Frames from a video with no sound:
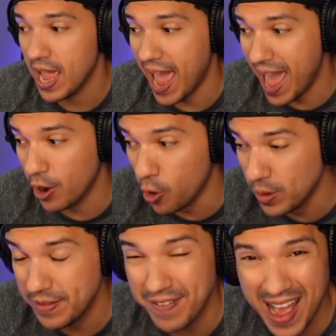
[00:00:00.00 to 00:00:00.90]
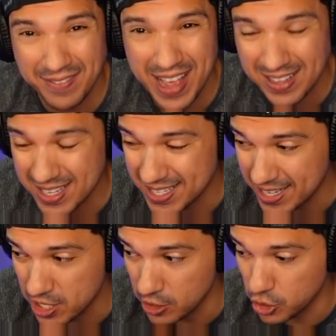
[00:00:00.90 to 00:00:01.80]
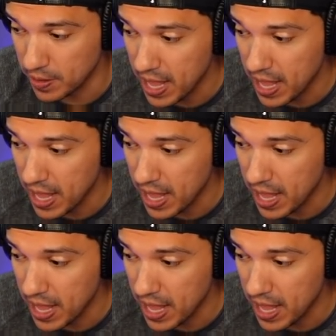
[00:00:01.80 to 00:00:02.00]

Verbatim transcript: at only 5,600.